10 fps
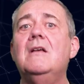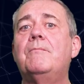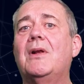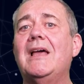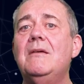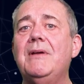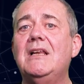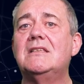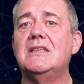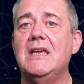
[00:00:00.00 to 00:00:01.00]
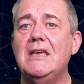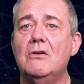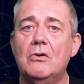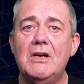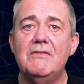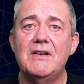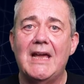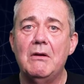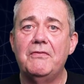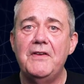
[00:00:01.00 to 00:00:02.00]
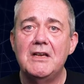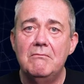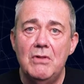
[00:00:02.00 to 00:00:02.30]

Playability, or even how a figure